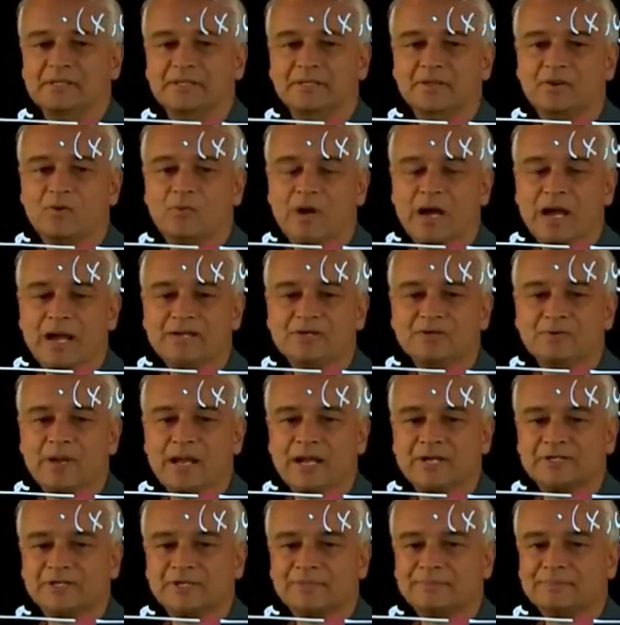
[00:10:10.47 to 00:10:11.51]
field in the y
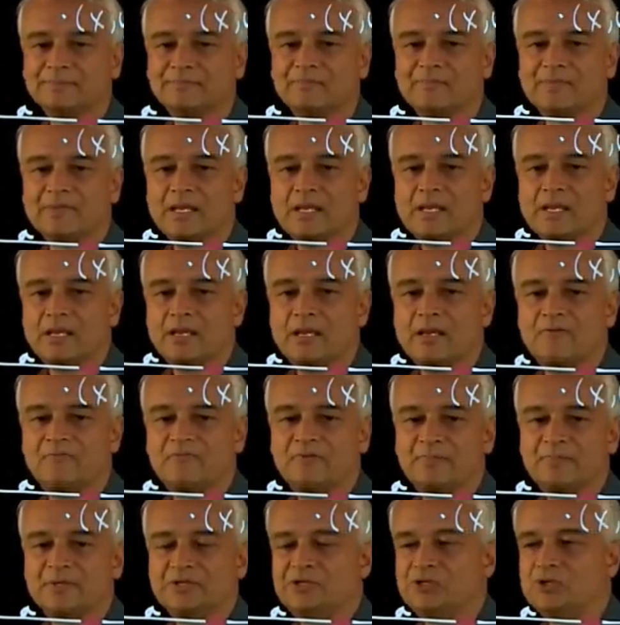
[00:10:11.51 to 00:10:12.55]
direction.
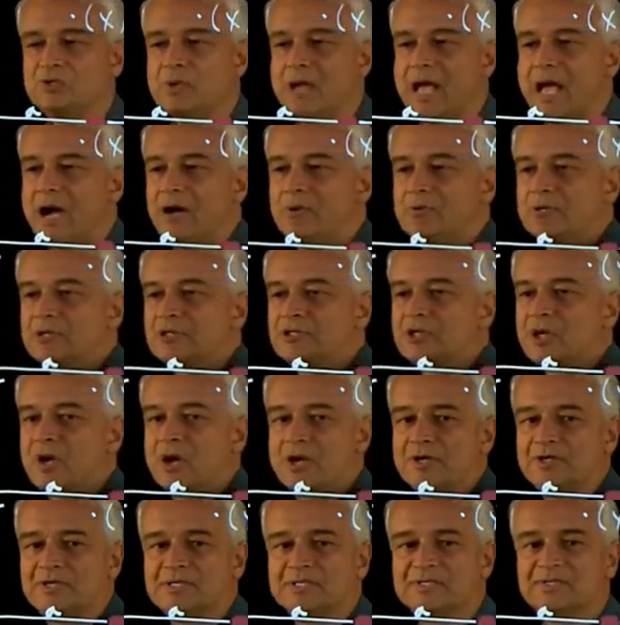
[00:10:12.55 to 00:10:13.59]
From the two outer
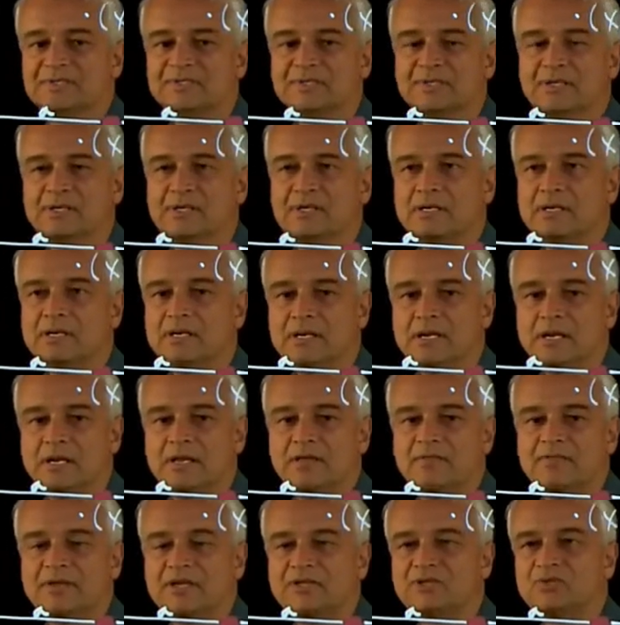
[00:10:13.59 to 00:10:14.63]
charges,
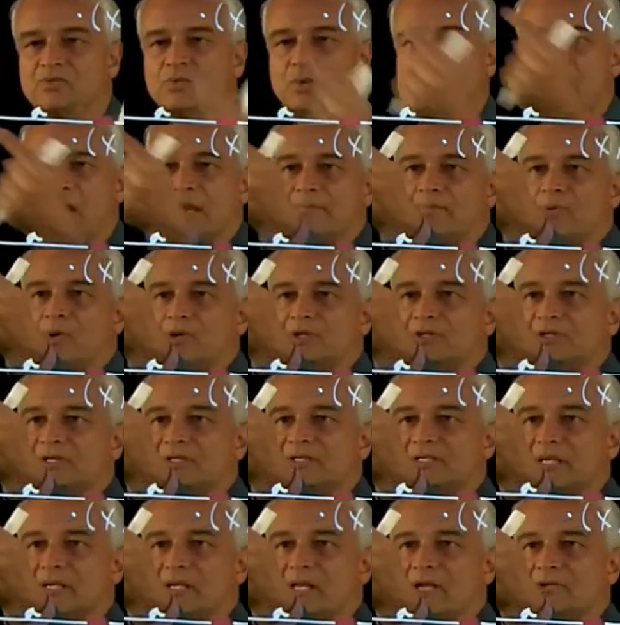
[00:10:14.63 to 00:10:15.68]
this one
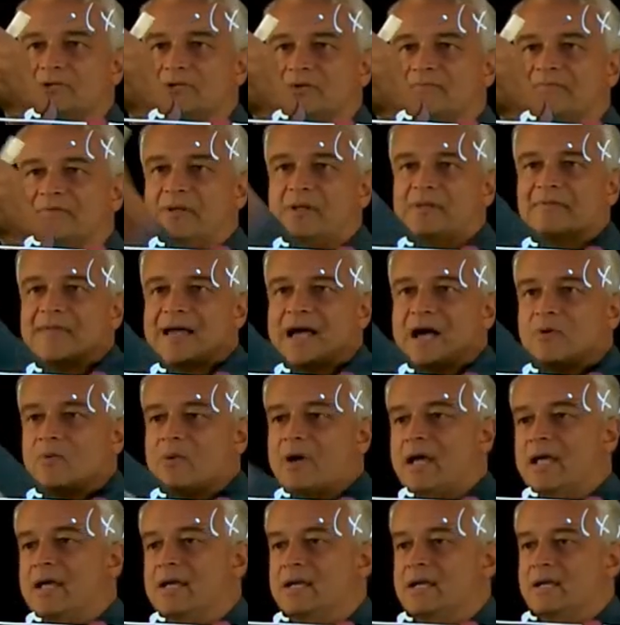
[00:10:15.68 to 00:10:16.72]
pushes an electric field that
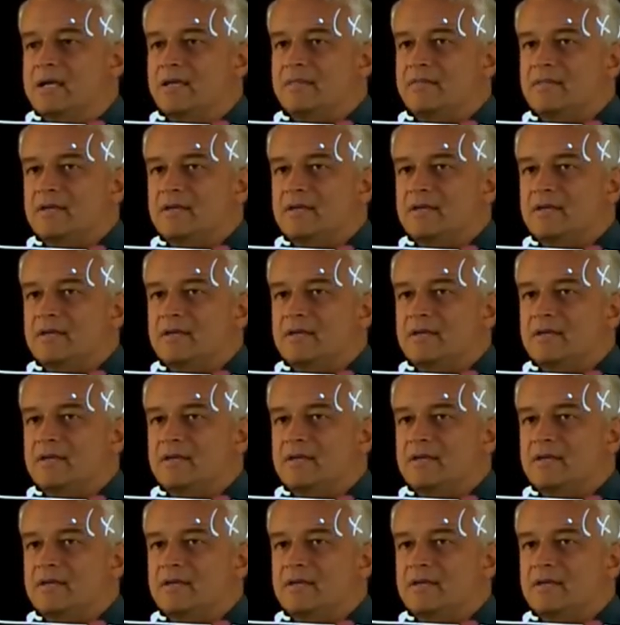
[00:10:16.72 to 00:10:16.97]
way.